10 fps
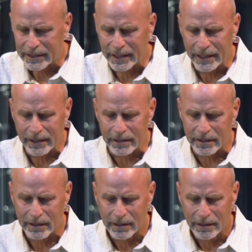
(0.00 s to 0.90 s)
he
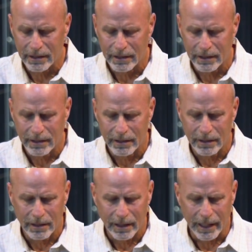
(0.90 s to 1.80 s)
sees
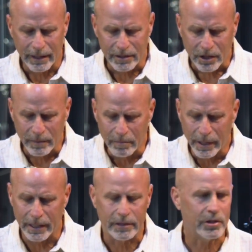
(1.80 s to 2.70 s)
and is
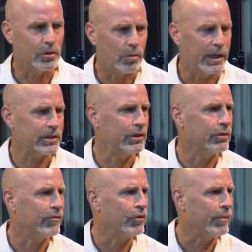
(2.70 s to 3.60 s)
committed to the
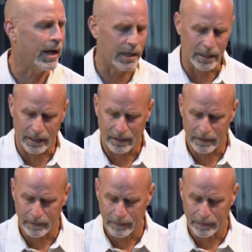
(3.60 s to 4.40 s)
rescue of humanity.